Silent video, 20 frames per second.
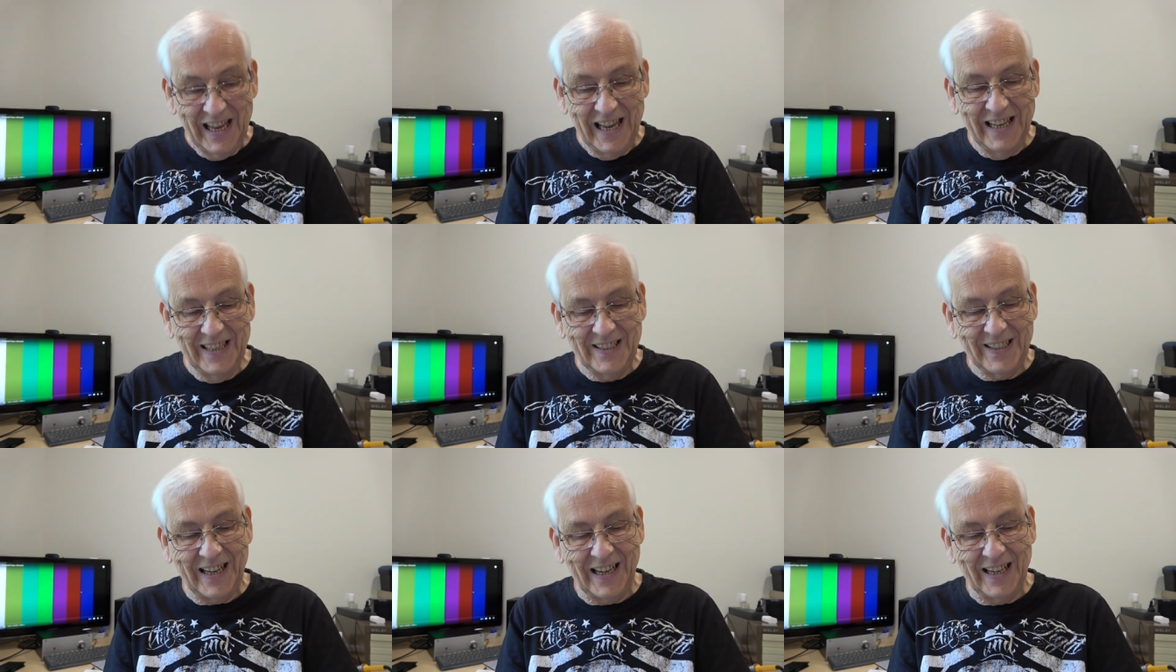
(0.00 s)

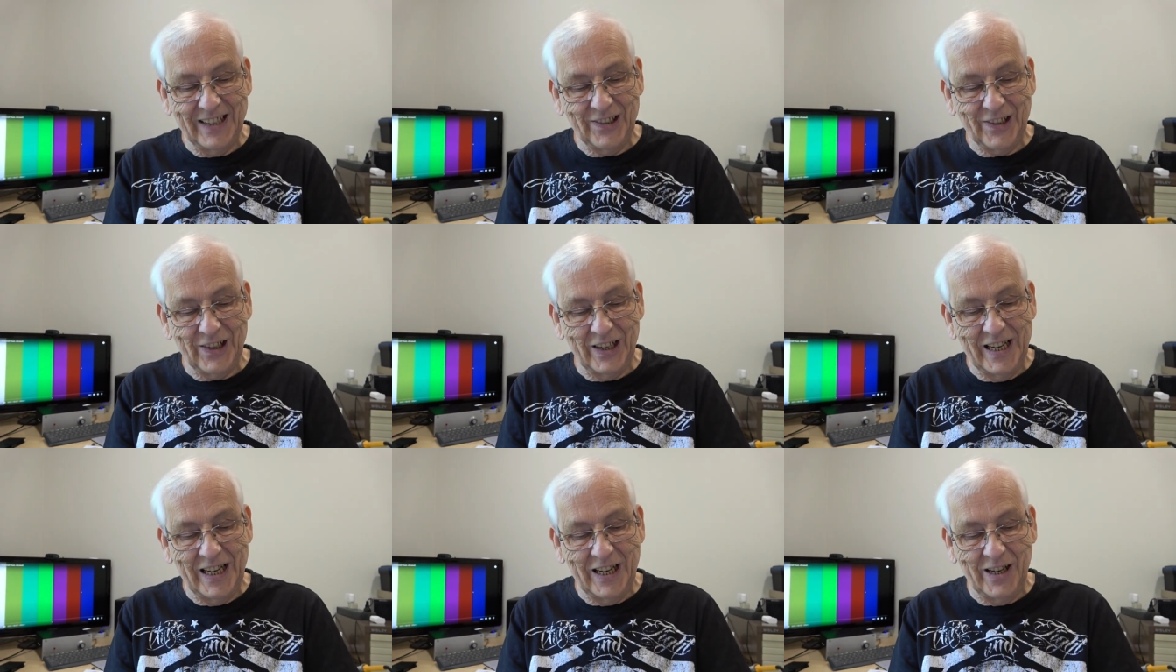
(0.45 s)
it's
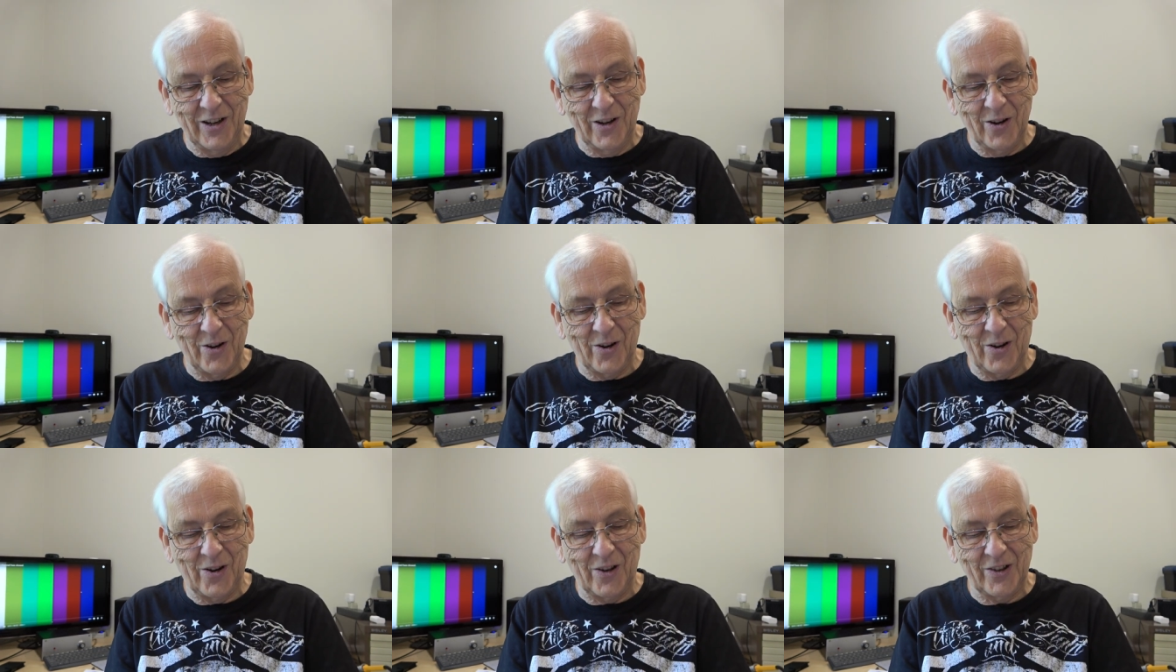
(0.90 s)
actually
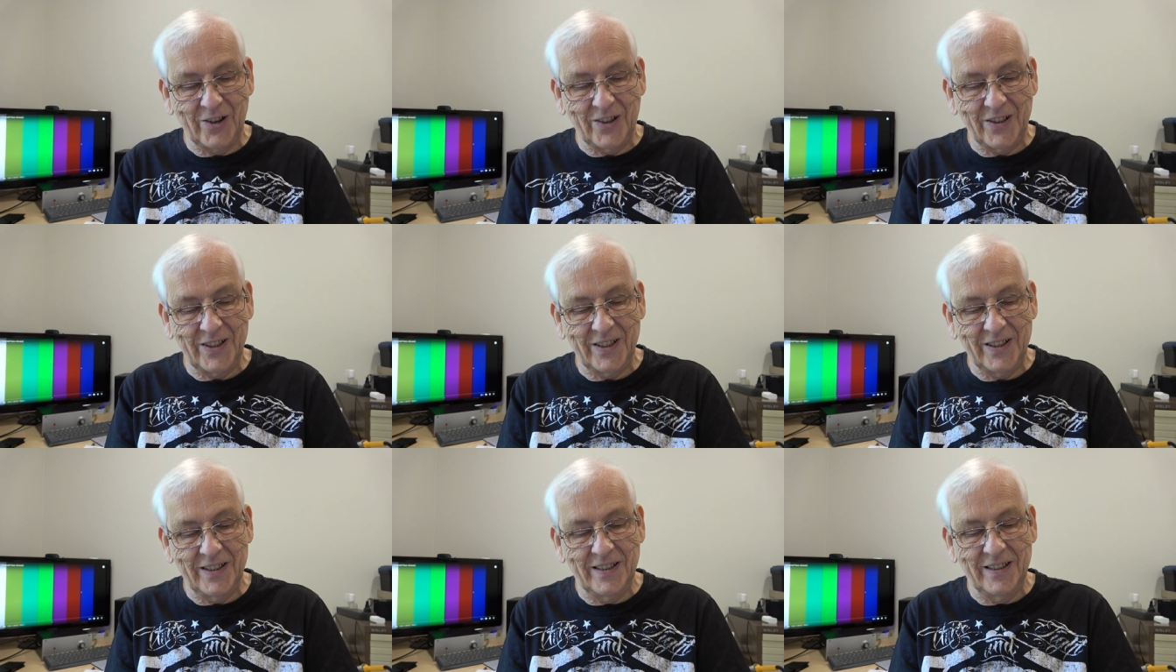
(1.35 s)

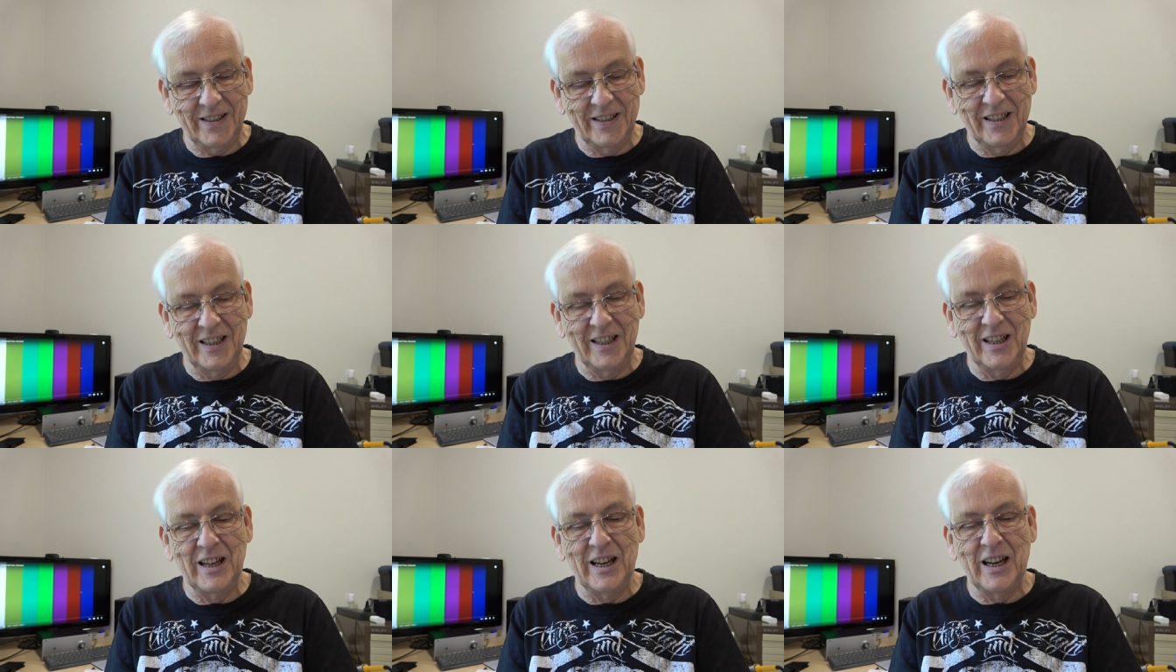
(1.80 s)
got
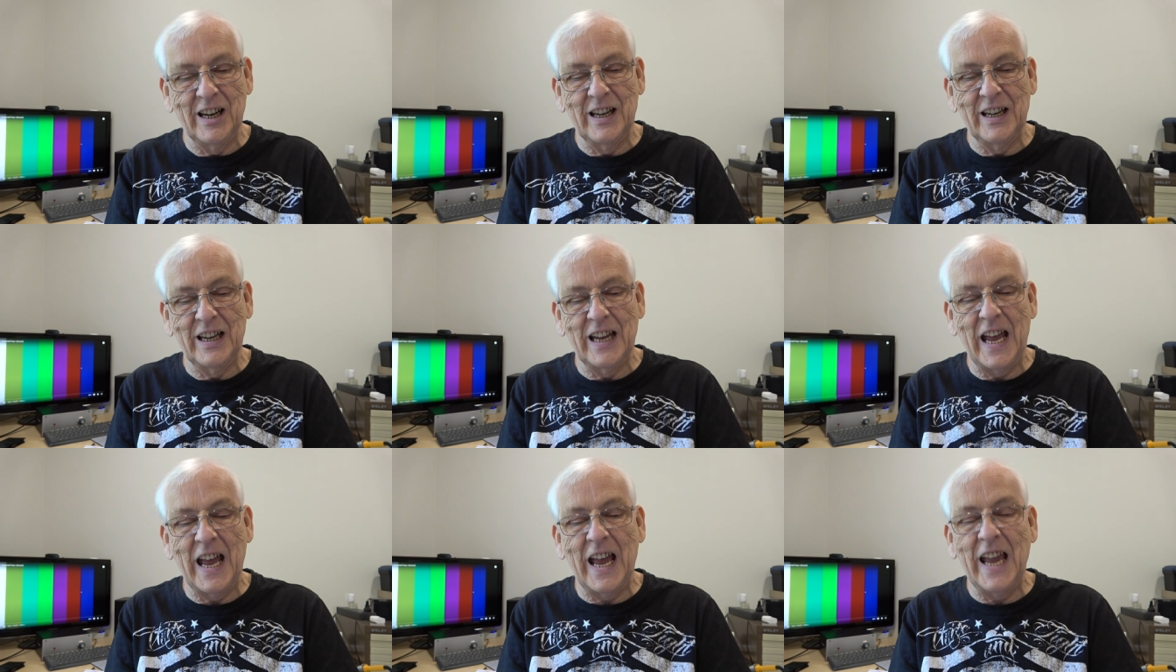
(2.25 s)

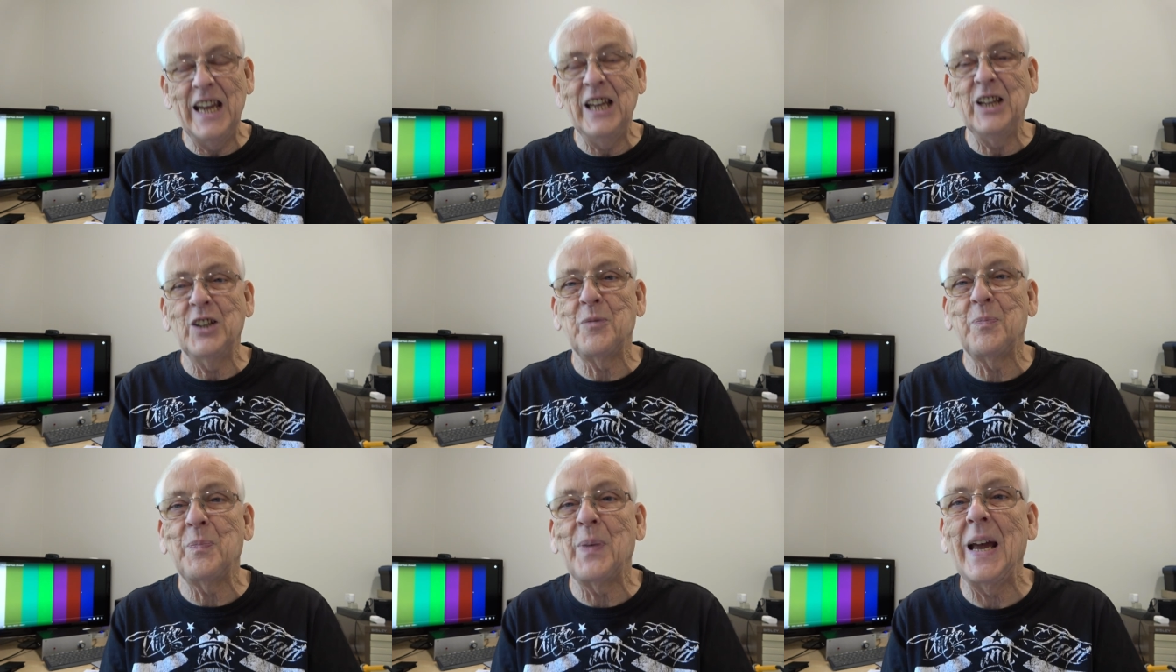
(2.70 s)

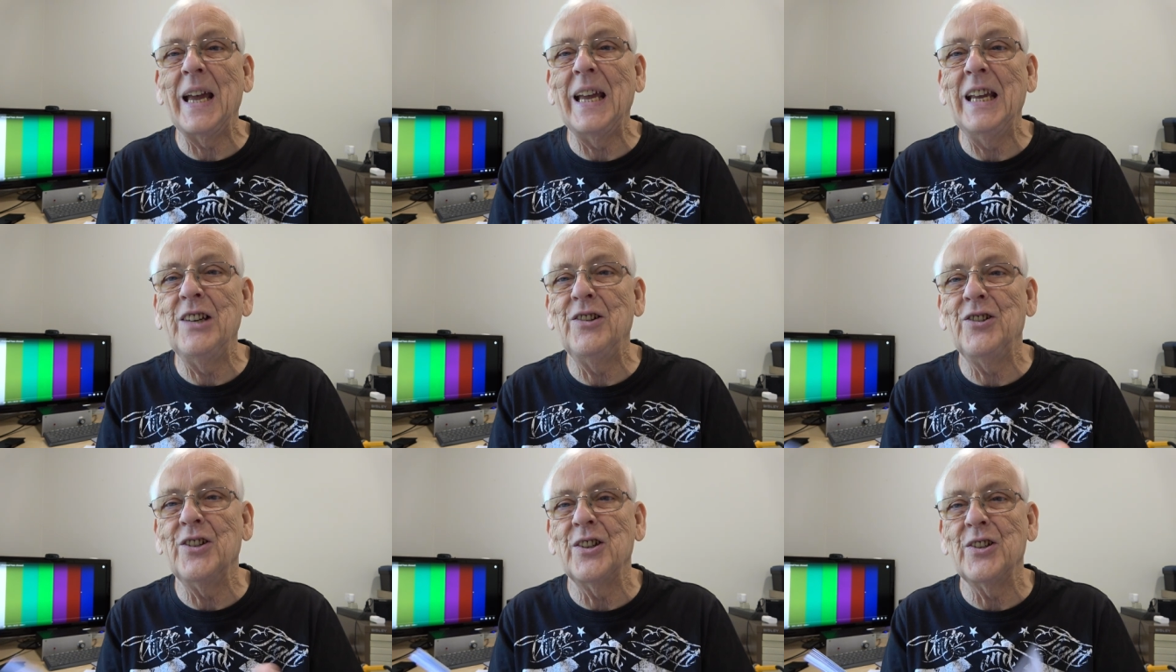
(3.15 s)
eight
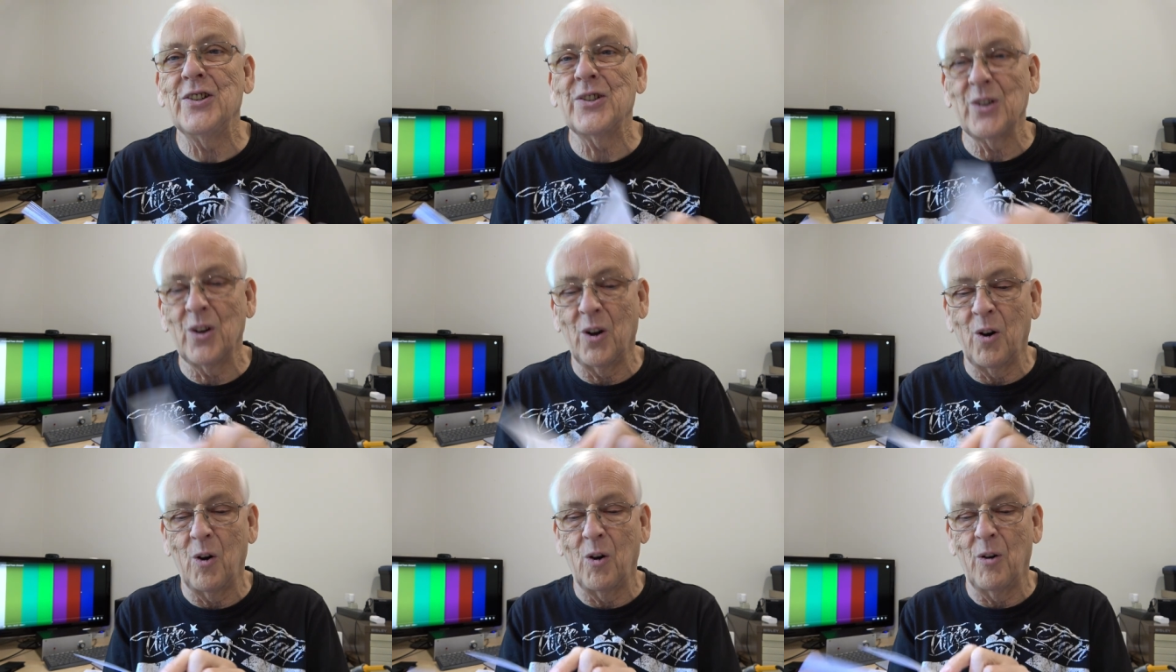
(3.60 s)
pages
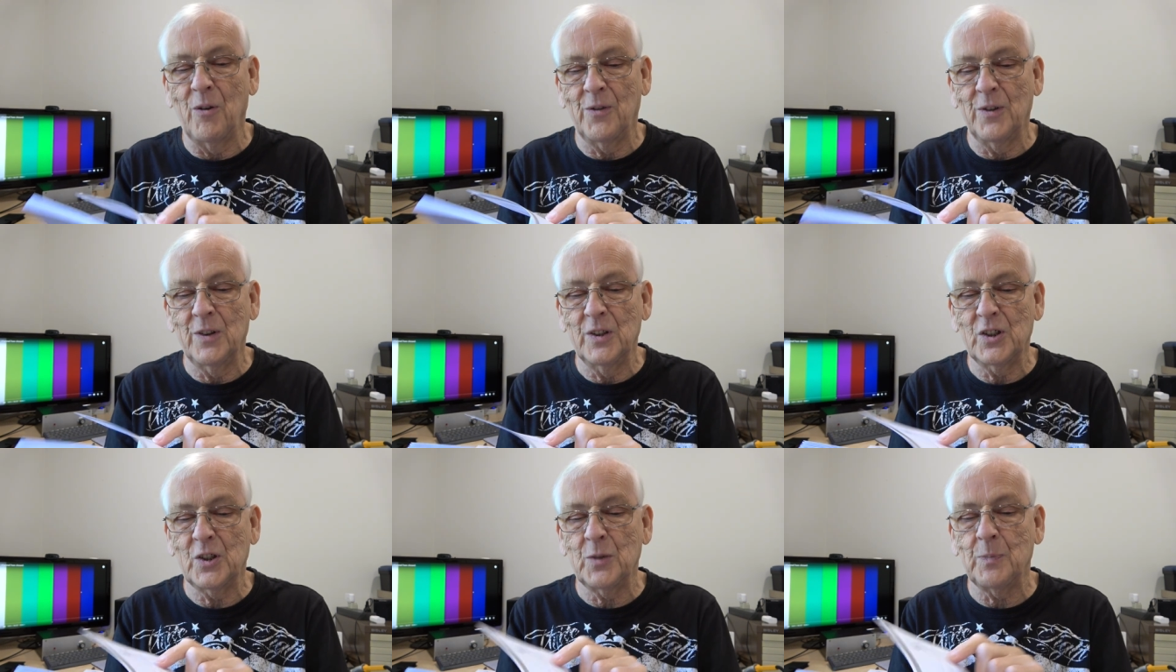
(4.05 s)
of
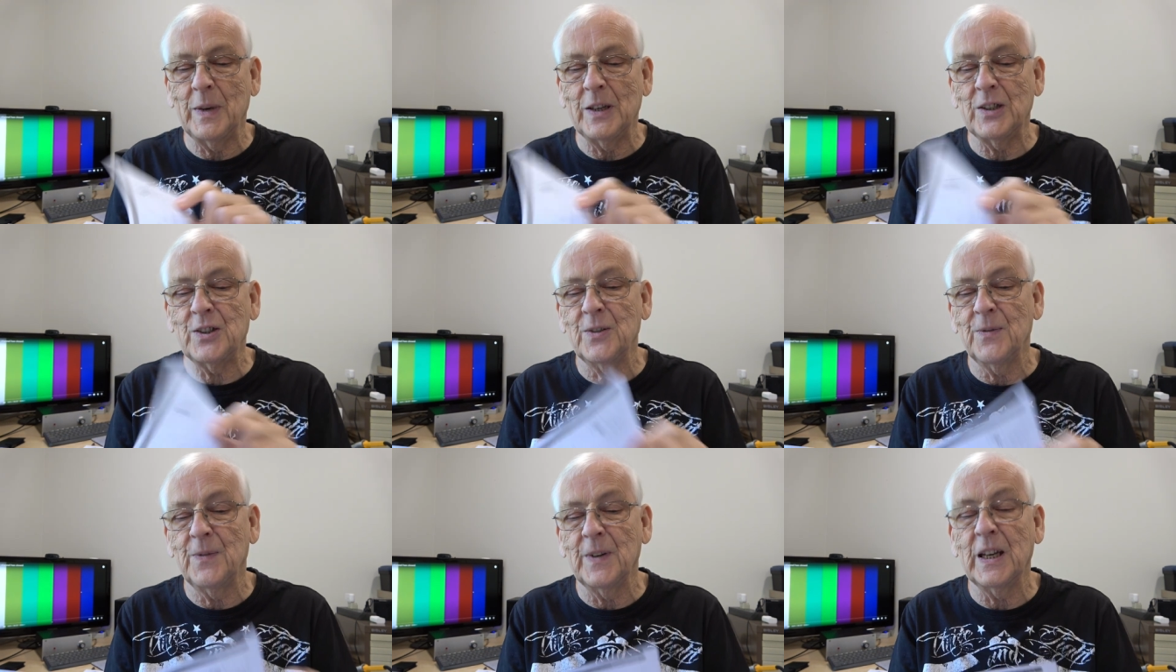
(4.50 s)

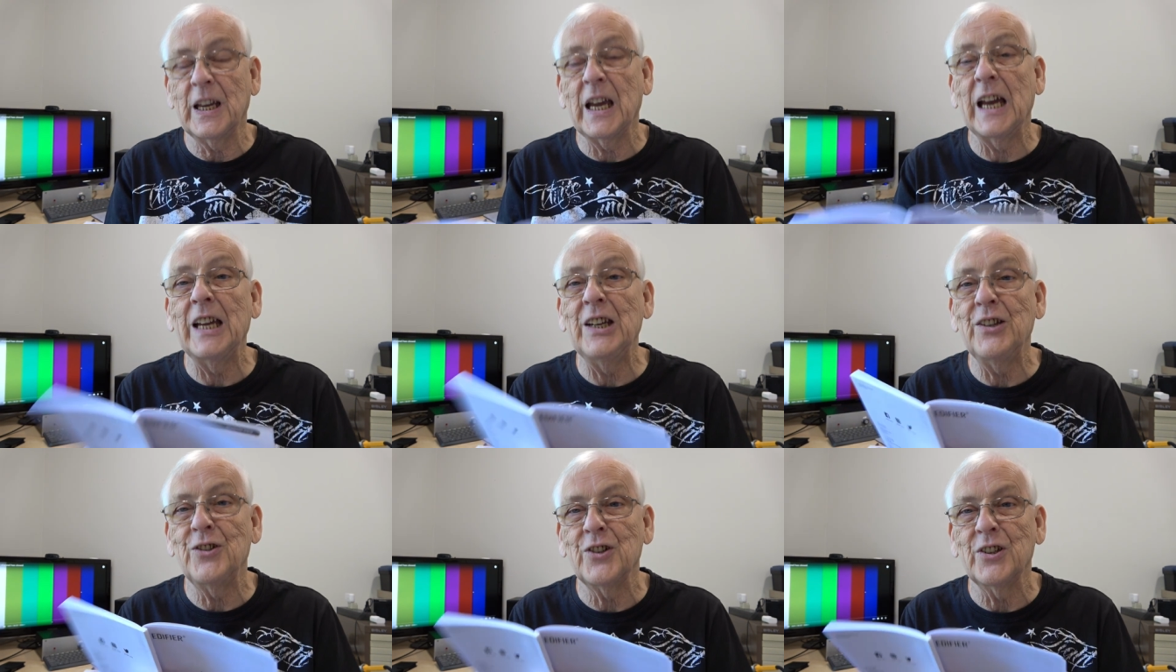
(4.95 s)

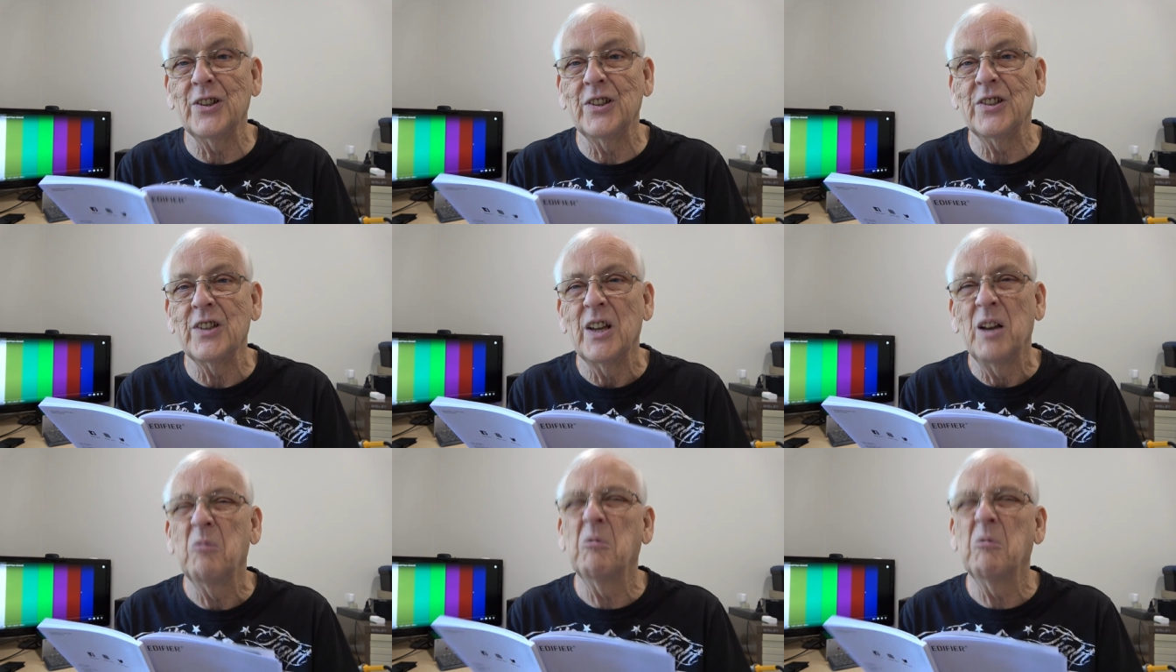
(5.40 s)
specifications.